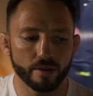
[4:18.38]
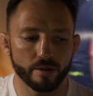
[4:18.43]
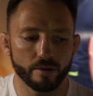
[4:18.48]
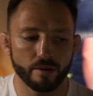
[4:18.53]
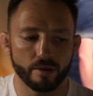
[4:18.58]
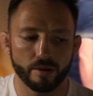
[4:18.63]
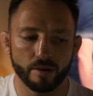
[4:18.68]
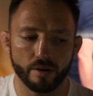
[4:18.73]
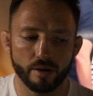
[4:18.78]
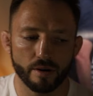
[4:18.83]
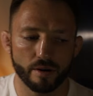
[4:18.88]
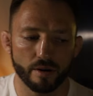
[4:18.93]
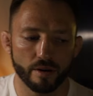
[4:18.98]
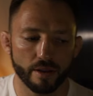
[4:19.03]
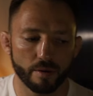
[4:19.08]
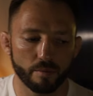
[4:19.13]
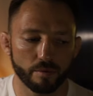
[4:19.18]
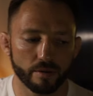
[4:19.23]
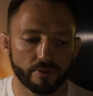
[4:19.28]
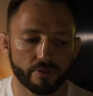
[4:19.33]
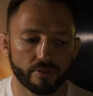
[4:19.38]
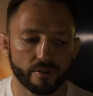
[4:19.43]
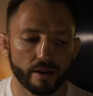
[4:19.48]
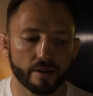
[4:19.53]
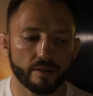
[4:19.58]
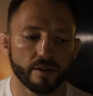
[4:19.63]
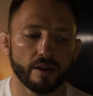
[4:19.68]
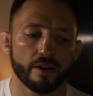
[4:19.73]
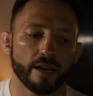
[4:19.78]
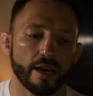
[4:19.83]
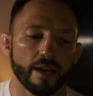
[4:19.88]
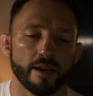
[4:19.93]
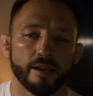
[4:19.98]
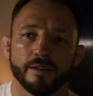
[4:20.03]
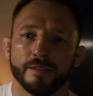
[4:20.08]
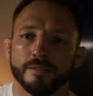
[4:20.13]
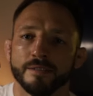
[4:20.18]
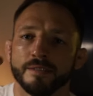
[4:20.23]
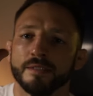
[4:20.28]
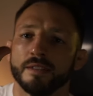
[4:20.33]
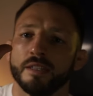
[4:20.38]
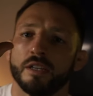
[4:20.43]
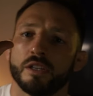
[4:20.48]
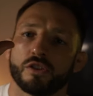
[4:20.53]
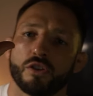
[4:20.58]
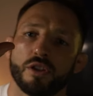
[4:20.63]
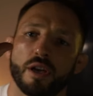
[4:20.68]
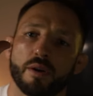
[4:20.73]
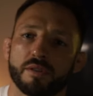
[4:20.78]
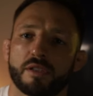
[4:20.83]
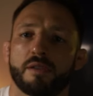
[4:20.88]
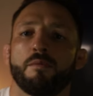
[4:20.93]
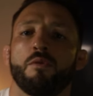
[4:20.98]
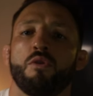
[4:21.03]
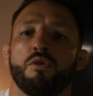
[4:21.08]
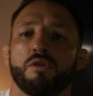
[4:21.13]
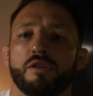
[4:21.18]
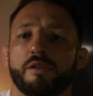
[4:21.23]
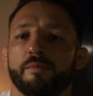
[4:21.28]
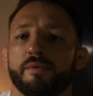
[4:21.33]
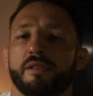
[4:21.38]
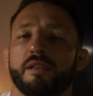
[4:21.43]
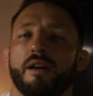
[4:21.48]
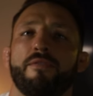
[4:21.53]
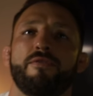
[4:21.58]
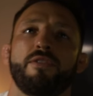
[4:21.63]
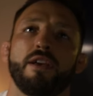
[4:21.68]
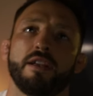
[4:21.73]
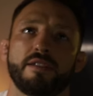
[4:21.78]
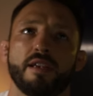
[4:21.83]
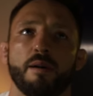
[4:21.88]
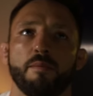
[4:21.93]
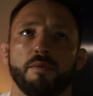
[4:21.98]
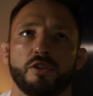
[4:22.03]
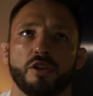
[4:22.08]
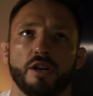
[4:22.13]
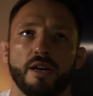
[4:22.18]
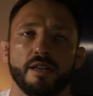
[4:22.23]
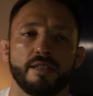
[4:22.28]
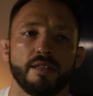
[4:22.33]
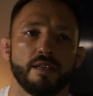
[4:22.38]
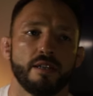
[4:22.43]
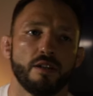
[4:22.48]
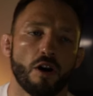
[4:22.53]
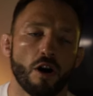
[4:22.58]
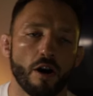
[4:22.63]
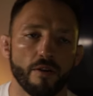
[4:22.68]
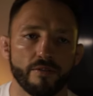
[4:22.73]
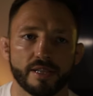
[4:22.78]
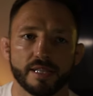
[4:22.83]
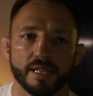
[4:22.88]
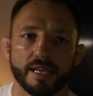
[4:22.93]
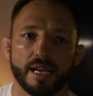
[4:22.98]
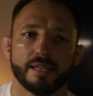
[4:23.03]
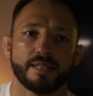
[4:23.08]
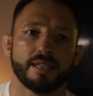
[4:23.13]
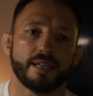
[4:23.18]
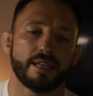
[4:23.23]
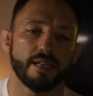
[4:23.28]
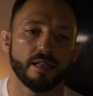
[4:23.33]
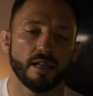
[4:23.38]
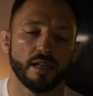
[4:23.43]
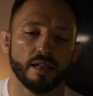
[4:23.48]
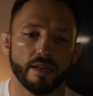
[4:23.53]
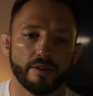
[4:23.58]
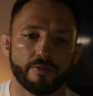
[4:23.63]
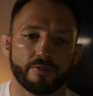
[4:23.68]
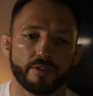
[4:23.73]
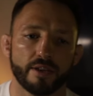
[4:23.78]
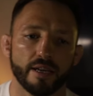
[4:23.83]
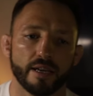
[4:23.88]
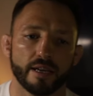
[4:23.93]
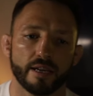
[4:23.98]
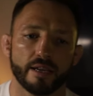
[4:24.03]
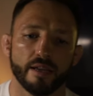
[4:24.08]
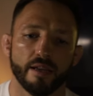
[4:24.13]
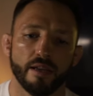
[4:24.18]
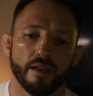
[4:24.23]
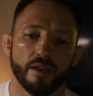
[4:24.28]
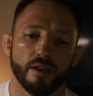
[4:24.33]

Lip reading: Oh, that would have sucked. Okay, so that was some awesome stuff that Tanwachai did. Obviously has a killer left kick.